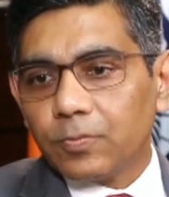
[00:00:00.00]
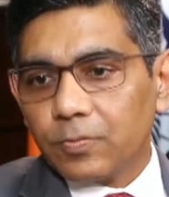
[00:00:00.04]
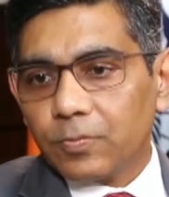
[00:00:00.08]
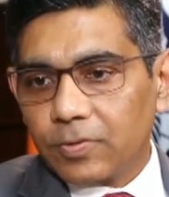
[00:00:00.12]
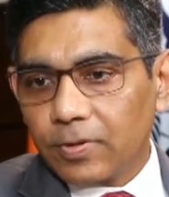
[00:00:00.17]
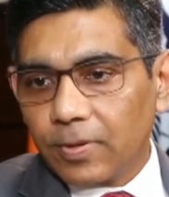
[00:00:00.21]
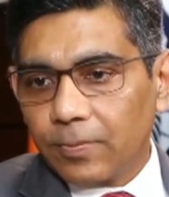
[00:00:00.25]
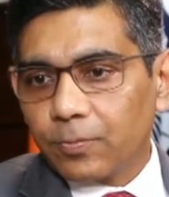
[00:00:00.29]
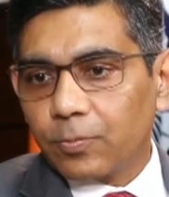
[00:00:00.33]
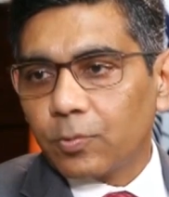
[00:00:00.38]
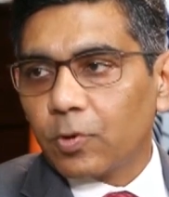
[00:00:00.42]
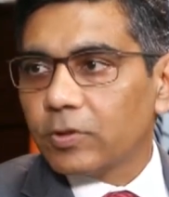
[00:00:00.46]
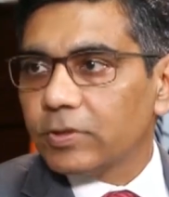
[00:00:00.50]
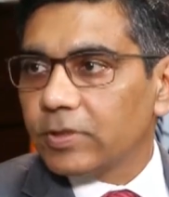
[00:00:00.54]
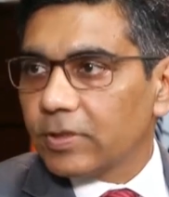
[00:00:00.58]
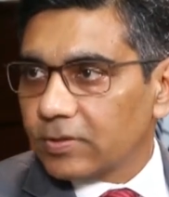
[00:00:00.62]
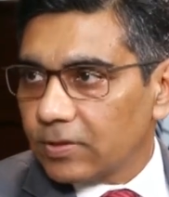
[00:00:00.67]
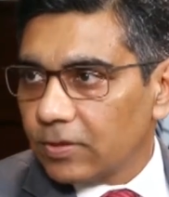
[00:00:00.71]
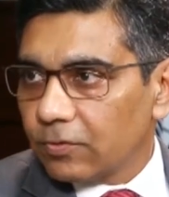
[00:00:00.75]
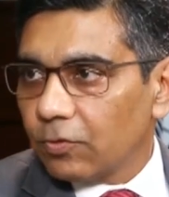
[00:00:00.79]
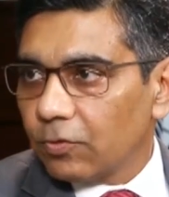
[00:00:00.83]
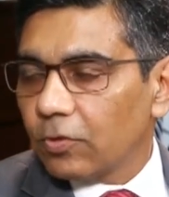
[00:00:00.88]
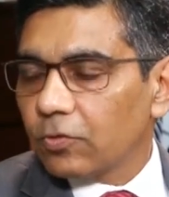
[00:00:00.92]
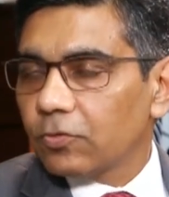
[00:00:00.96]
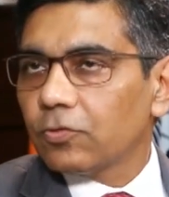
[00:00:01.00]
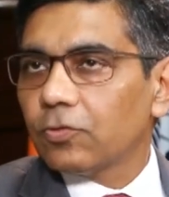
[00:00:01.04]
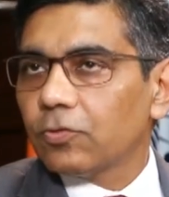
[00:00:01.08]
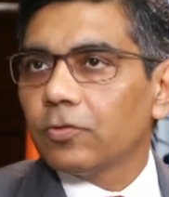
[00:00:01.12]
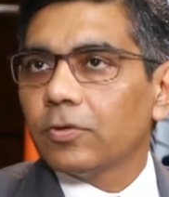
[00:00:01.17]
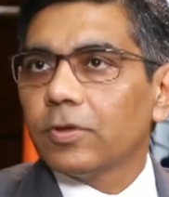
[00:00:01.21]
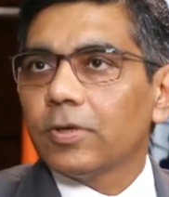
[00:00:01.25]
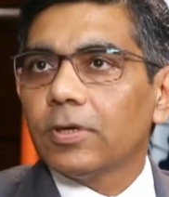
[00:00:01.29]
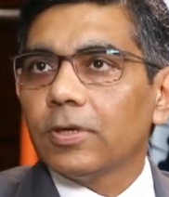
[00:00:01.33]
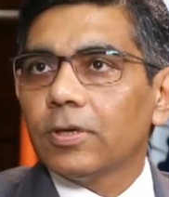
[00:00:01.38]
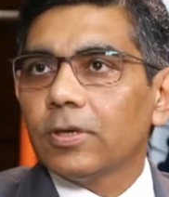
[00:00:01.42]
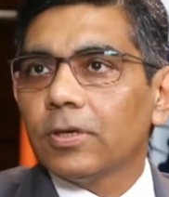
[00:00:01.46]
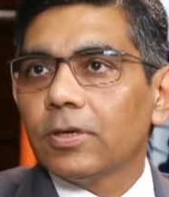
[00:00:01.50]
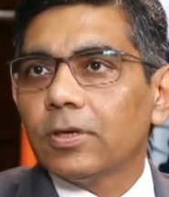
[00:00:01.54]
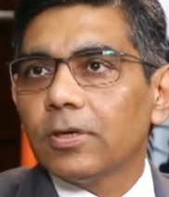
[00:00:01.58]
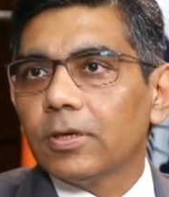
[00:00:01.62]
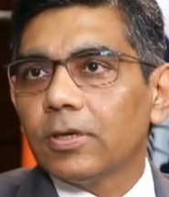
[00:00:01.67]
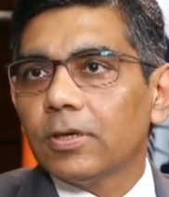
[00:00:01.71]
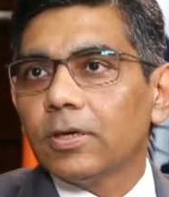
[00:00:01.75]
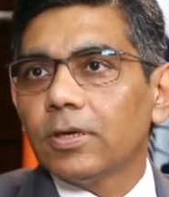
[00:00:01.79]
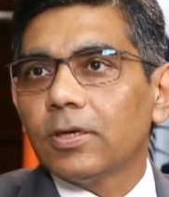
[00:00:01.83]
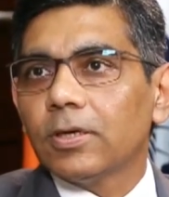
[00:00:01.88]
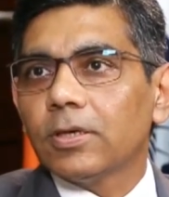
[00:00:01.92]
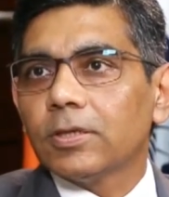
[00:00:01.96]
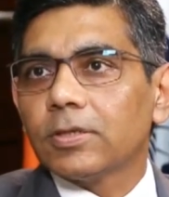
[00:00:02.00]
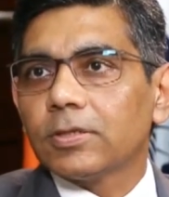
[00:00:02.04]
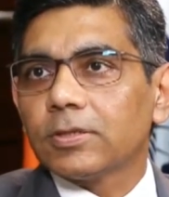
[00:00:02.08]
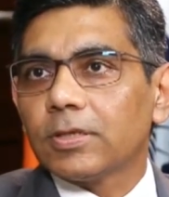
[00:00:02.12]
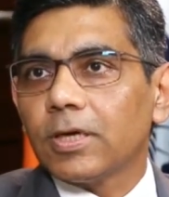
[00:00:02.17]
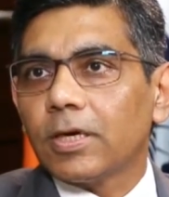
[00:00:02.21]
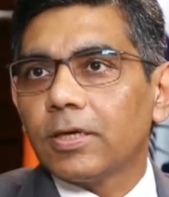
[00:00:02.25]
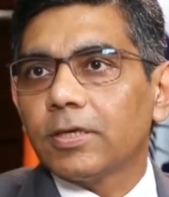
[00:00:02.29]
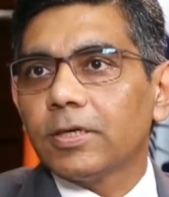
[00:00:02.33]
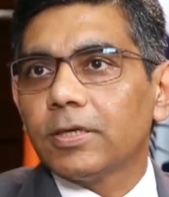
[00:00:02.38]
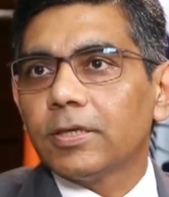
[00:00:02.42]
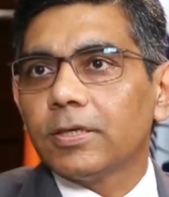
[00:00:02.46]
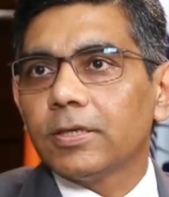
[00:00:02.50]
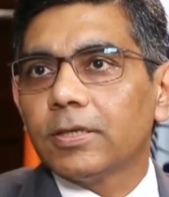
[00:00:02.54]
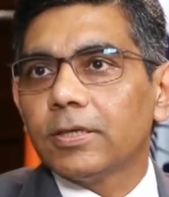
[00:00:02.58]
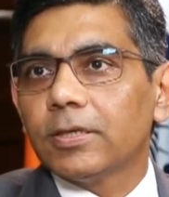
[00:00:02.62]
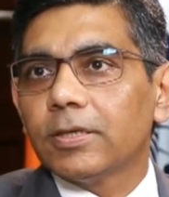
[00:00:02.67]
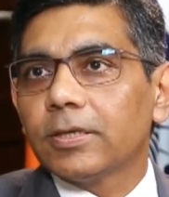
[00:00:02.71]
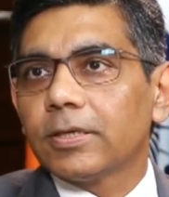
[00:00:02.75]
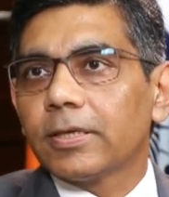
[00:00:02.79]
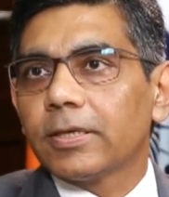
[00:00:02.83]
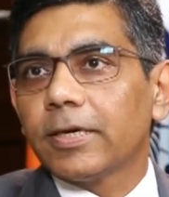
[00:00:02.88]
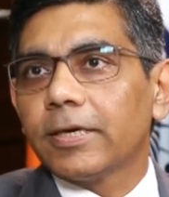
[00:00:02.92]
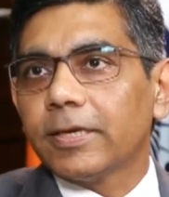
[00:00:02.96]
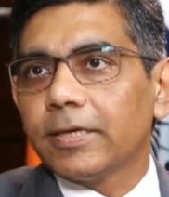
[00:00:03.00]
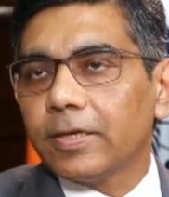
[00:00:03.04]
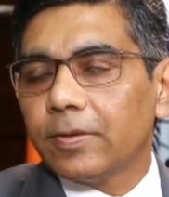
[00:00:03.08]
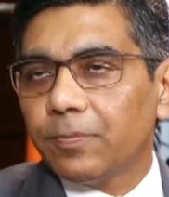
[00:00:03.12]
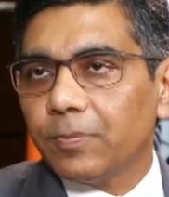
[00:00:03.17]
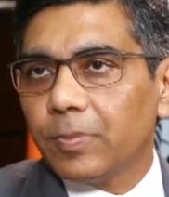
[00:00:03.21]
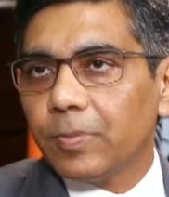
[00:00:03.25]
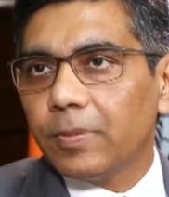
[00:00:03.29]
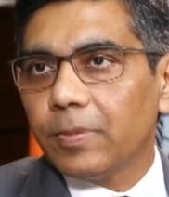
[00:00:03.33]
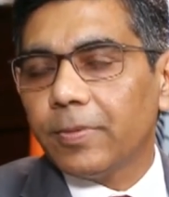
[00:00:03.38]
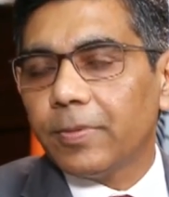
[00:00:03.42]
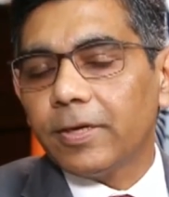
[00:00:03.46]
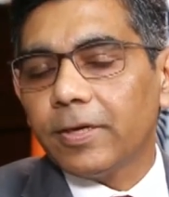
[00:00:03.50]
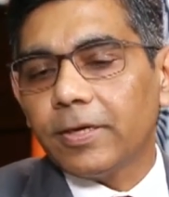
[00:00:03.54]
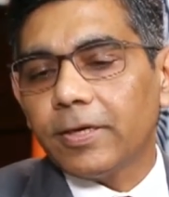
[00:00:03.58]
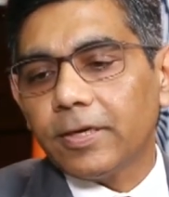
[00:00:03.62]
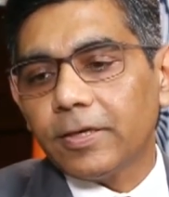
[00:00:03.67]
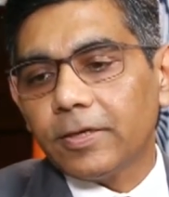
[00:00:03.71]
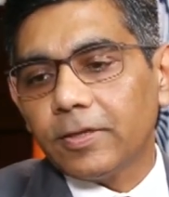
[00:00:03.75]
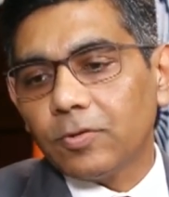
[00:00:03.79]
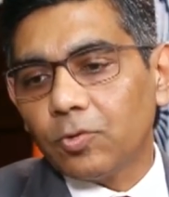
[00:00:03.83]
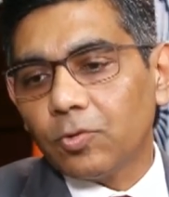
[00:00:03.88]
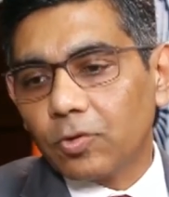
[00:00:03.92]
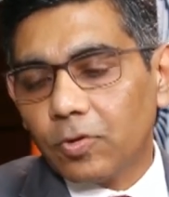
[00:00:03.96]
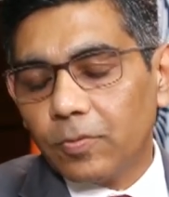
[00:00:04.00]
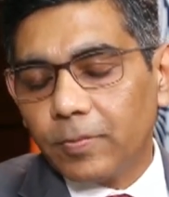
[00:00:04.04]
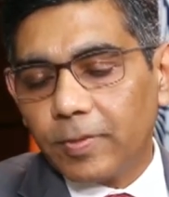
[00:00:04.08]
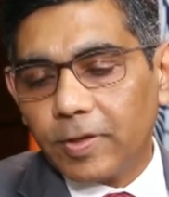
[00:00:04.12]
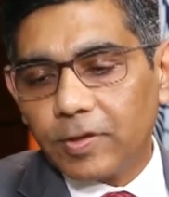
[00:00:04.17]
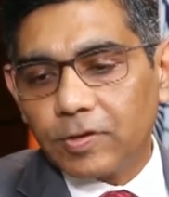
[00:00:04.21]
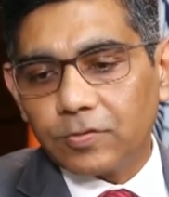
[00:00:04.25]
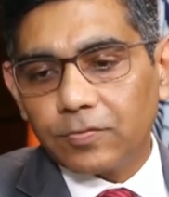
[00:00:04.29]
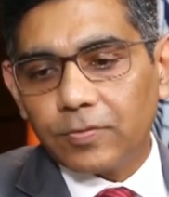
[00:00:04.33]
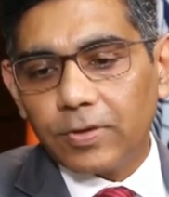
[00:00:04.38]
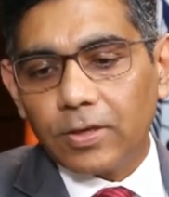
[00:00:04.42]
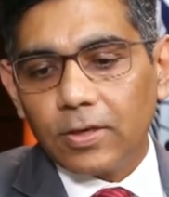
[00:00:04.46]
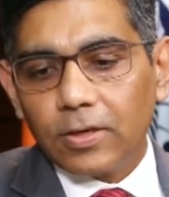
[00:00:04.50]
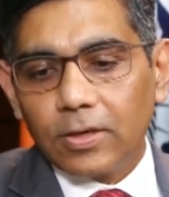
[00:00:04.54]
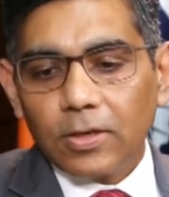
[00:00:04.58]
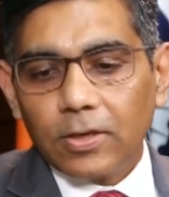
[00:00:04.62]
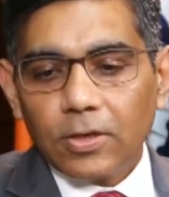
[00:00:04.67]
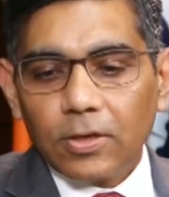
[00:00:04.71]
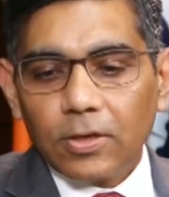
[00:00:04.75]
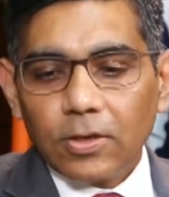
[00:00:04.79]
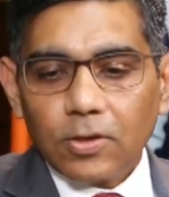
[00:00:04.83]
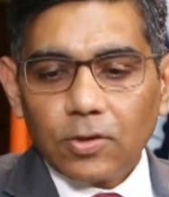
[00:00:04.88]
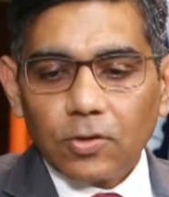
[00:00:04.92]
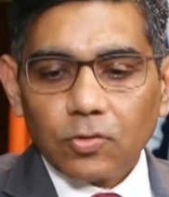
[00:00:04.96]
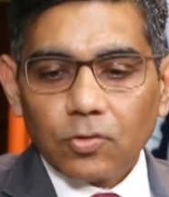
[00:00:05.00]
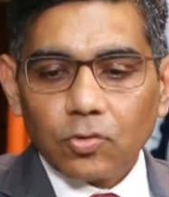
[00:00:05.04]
some projects have also started getting implemented in Duqm as well.